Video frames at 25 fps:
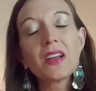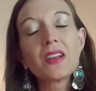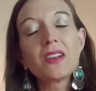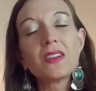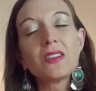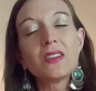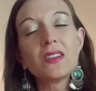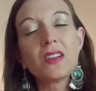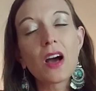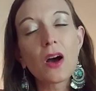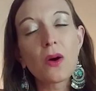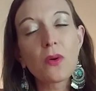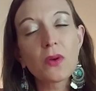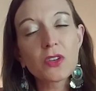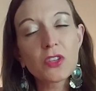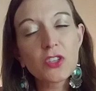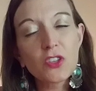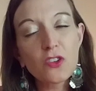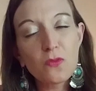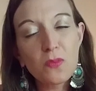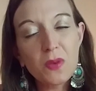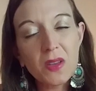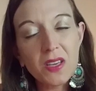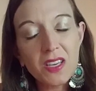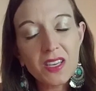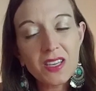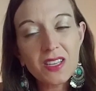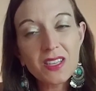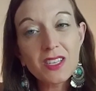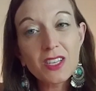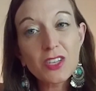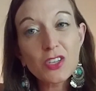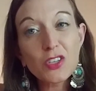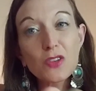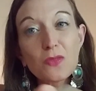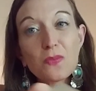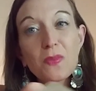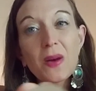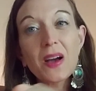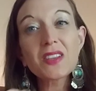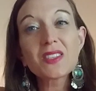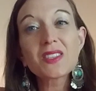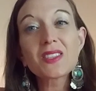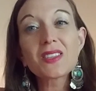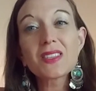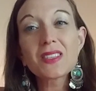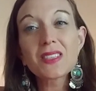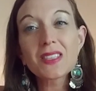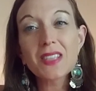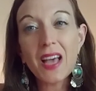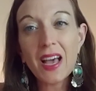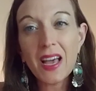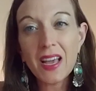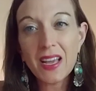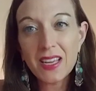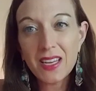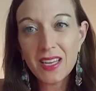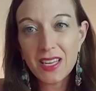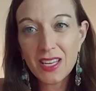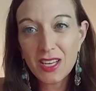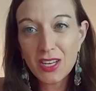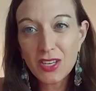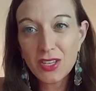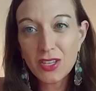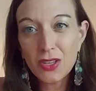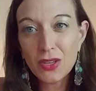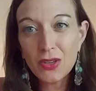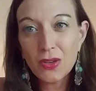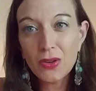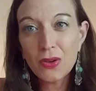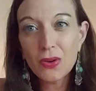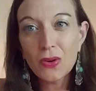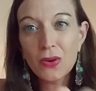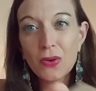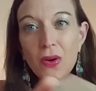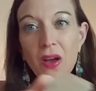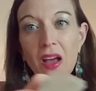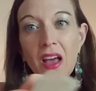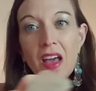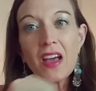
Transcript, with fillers: not what you've been conditioned by society to do,